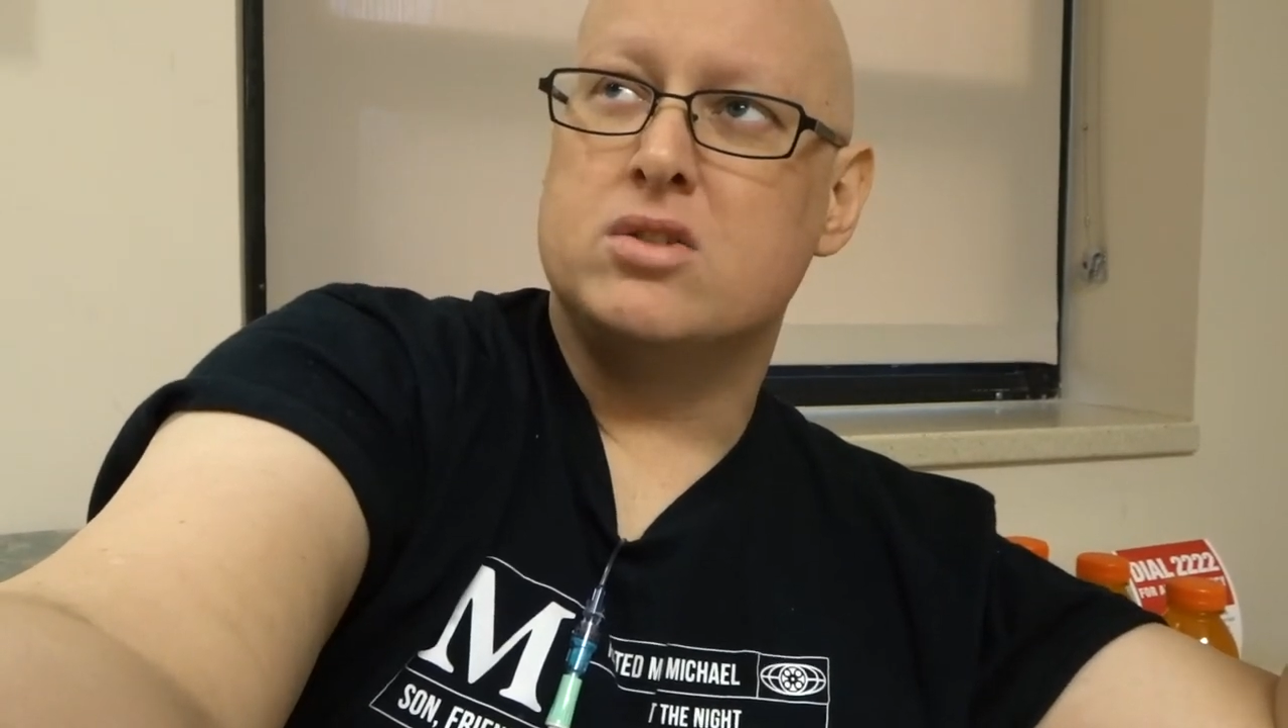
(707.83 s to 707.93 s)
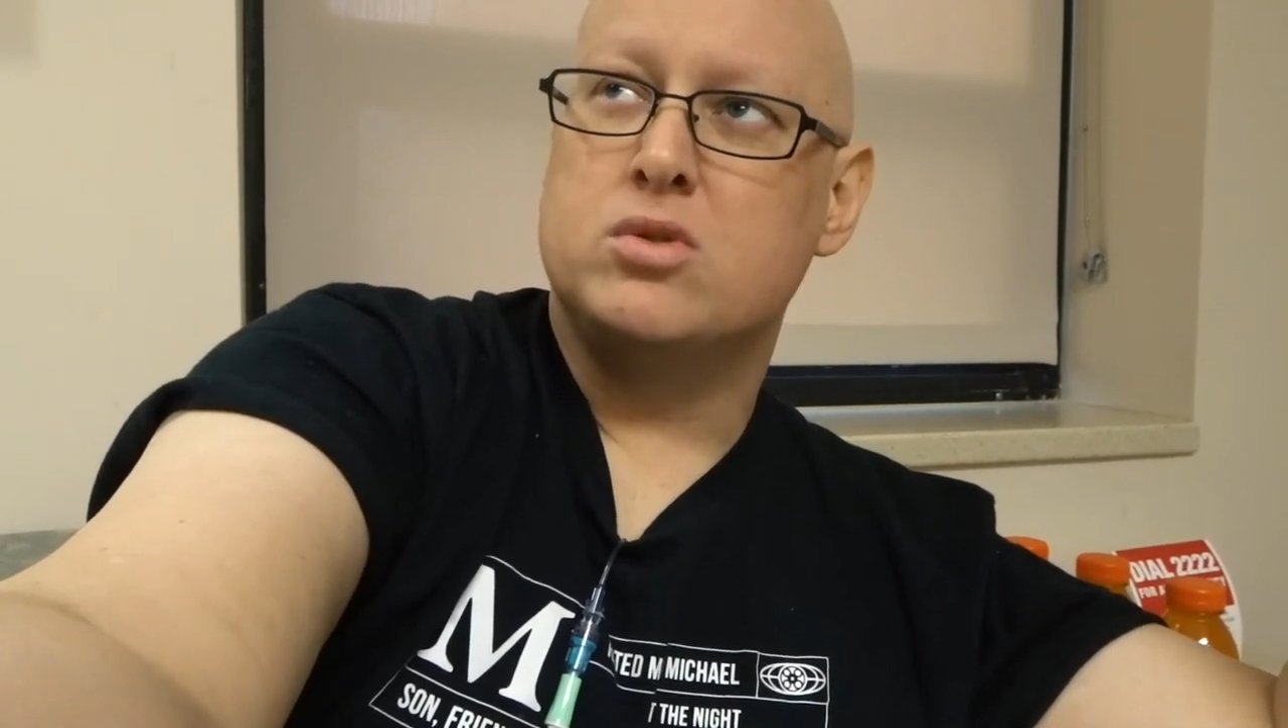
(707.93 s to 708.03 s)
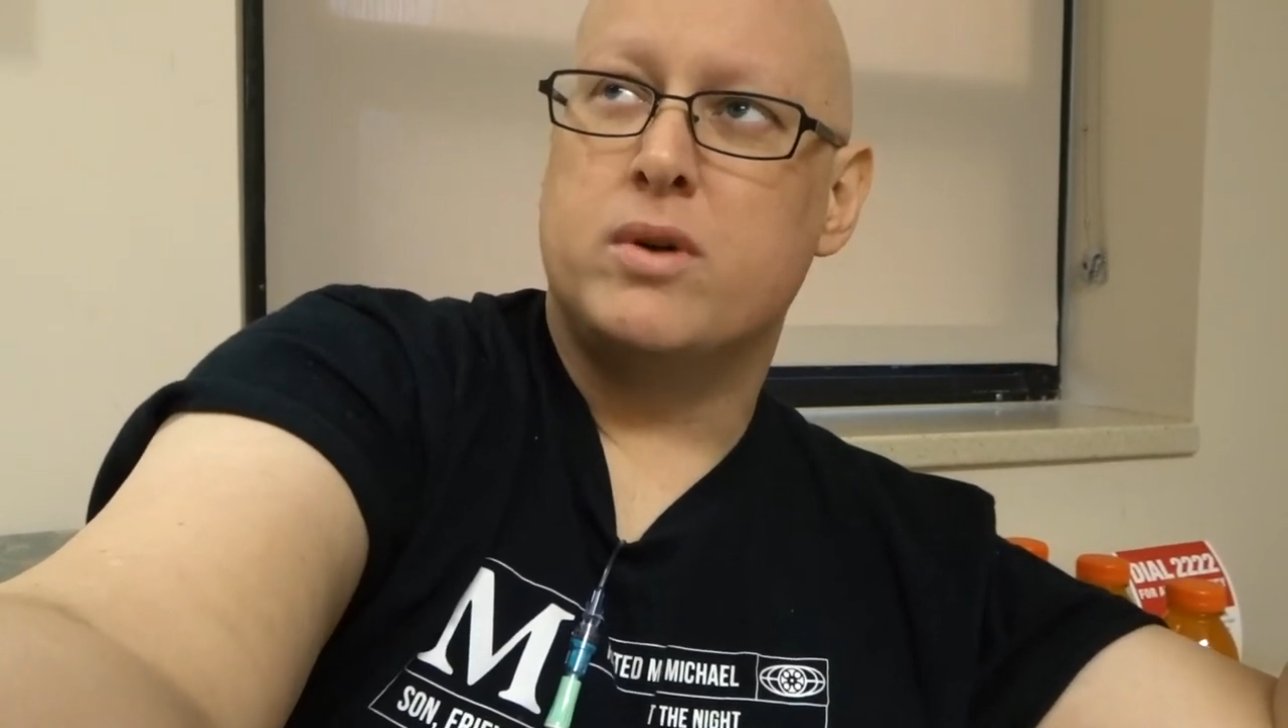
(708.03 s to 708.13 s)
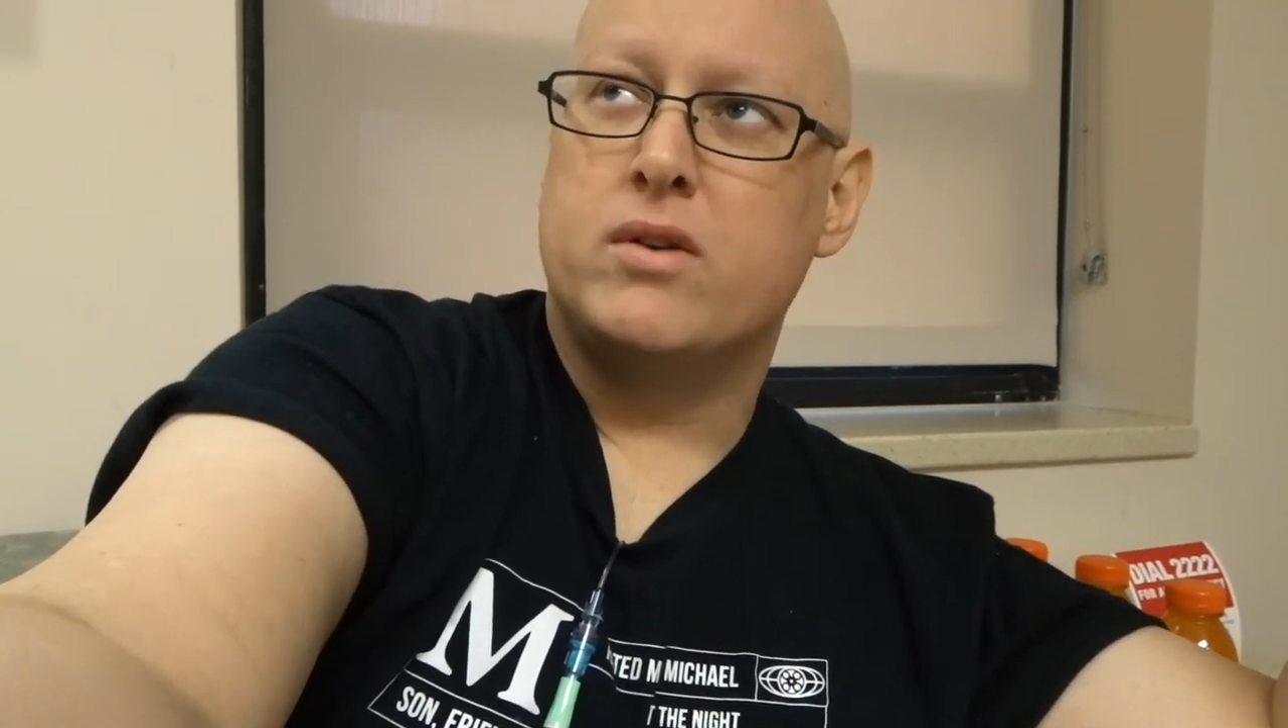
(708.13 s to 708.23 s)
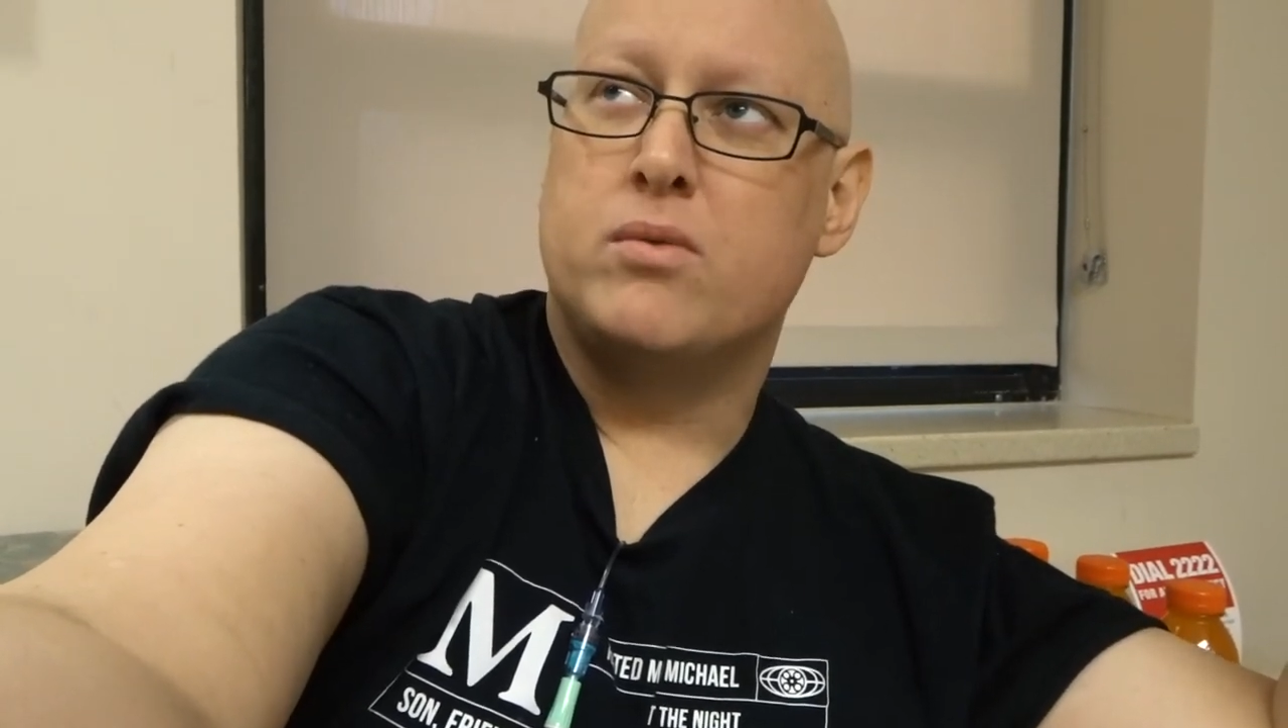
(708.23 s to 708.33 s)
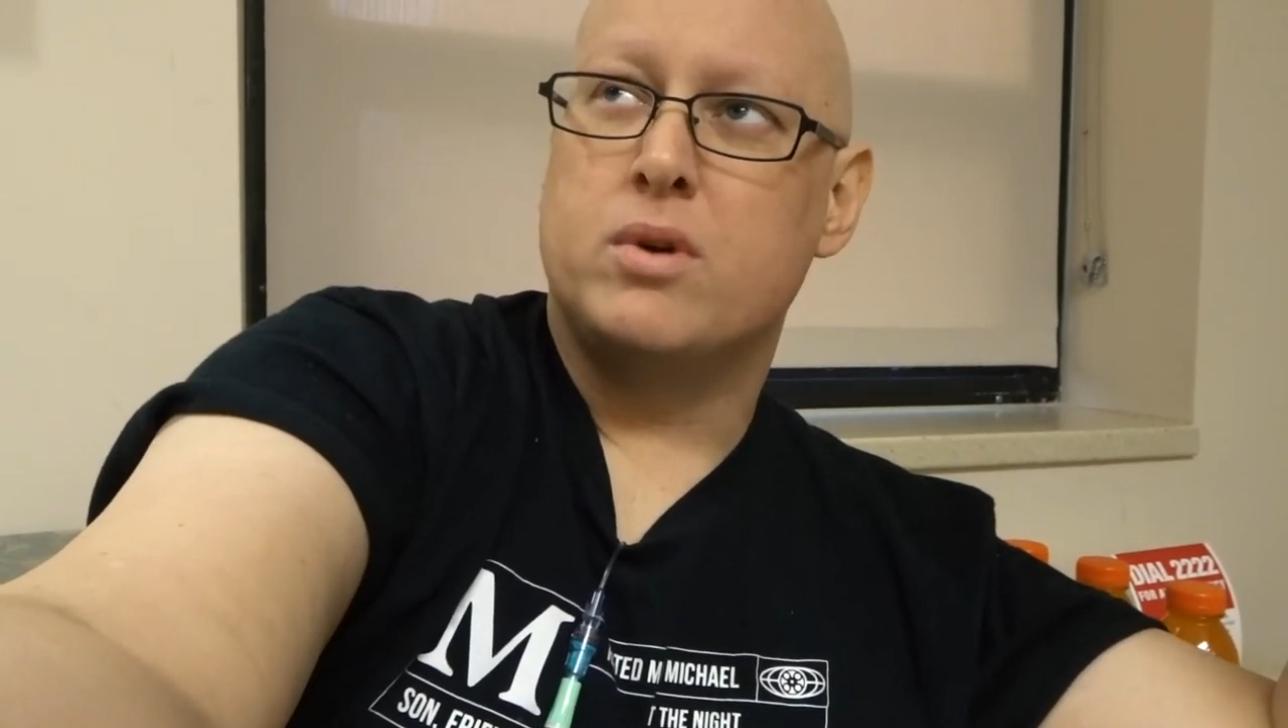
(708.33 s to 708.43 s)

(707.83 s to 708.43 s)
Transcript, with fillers: 12,